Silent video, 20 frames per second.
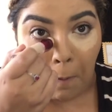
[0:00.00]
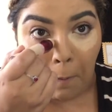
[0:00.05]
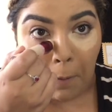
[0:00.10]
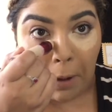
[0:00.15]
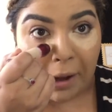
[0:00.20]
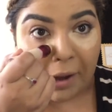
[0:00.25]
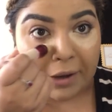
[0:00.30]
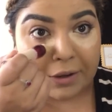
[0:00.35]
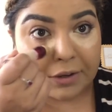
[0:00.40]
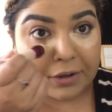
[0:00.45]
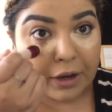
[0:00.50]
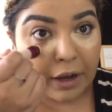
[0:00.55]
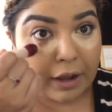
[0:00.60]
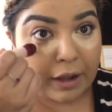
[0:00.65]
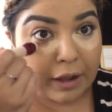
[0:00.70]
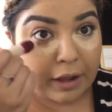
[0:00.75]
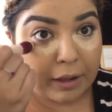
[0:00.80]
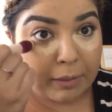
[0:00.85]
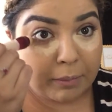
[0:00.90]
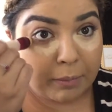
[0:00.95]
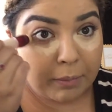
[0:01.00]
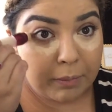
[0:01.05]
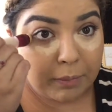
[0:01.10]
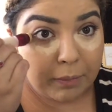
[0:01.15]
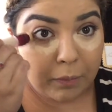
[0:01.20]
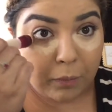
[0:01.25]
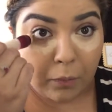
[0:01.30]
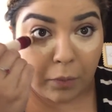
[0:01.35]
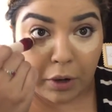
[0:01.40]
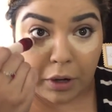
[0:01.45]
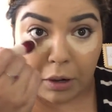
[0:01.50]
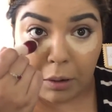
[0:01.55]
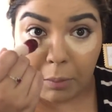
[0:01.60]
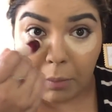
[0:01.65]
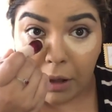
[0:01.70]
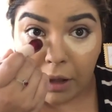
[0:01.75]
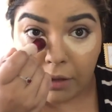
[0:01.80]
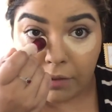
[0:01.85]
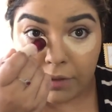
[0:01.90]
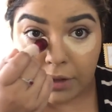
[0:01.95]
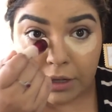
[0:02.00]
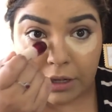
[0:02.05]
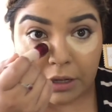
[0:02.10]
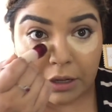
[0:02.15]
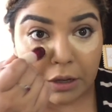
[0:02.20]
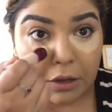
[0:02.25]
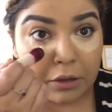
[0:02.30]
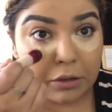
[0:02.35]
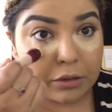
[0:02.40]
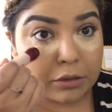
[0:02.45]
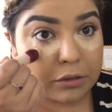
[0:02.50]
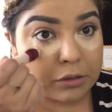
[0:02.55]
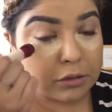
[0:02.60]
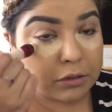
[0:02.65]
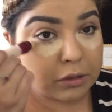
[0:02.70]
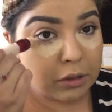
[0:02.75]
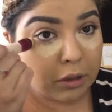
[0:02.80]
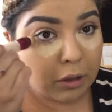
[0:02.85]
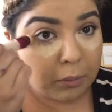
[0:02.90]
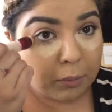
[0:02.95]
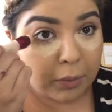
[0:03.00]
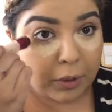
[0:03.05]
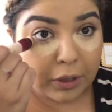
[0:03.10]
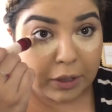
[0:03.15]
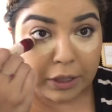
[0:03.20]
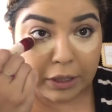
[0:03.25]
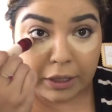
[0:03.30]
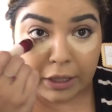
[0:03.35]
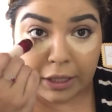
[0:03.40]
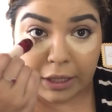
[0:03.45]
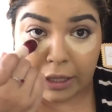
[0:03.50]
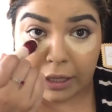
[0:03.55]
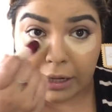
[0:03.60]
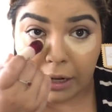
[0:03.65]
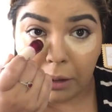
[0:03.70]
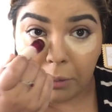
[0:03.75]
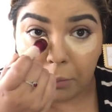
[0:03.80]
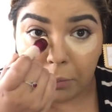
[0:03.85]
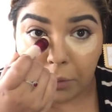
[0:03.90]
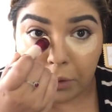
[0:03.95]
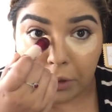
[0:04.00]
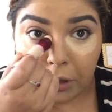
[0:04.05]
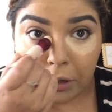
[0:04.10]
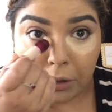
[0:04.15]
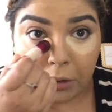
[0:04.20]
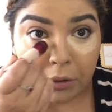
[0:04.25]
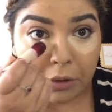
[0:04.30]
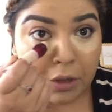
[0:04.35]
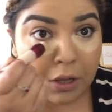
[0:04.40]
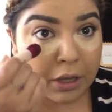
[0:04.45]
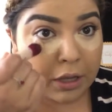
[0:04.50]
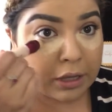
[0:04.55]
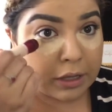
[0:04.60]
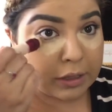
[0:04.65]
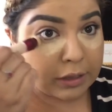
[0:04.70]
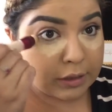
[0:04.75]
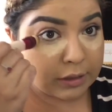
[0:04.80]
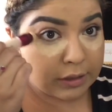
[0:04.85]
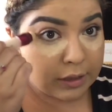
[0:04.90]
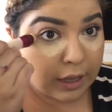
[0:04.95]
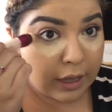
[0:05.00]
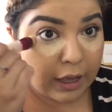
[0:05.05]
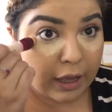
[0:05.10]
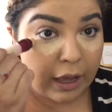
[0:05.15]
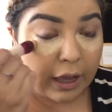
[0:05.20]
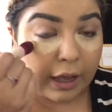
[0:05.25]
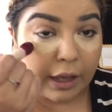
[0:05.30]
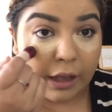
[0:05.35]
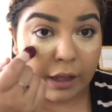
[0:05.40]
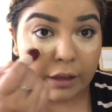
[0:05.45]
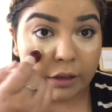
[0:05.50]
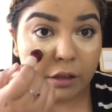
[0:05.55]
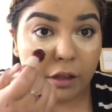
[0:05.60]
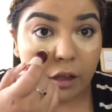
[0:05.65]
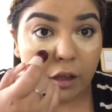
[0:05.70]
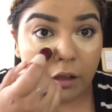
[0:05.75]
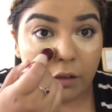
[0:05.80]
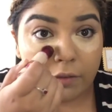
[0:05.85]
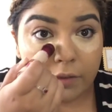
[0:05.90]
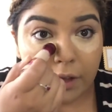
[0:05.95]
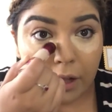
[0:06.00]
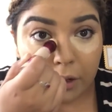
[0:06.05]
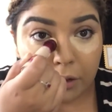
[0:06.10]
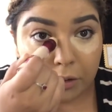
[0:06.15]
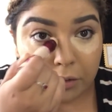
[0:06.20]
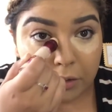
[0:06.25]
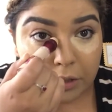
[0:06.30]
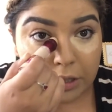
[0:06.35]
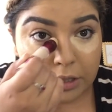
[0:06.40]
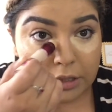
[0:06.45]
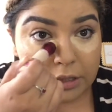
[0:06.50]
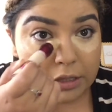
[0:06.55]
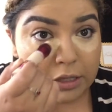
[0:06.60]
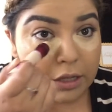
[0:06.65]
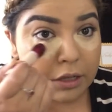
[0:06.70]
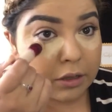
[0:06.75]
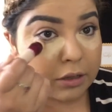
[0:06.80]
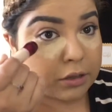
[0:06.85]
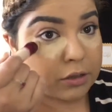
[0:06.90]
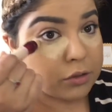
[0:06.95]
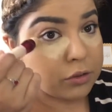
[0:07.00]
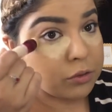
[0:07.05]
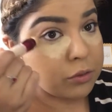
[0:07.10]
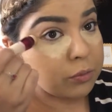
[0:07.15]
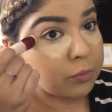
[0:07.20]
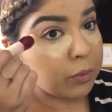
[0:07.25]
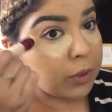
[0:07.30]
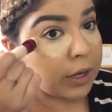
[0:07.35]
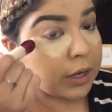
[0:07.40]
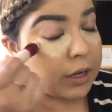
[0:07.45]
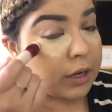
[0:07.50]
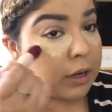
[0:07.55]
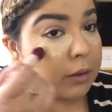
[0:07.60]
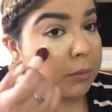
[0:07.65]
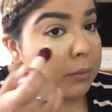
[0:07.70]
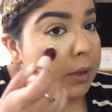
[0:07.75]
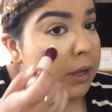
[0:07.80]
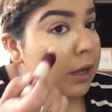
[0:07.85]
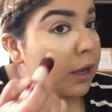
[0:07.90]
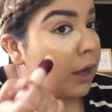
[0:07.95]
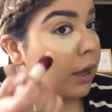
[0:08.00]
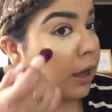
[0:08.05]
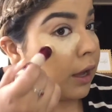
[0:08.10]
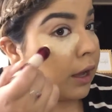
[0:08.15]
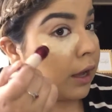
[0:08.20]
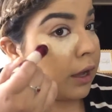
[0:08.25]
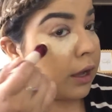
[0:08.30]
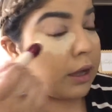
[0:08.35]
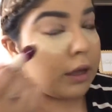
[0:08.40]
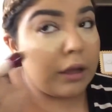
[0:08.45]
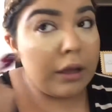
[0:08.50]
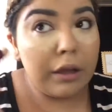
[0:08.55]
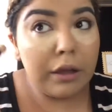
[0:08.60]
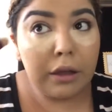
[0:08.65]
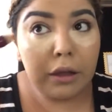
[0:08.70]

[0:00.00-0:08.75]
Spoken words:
which in one of my videos, I'll probably link it down below, is that I love yellow concealers to brighten up my eye,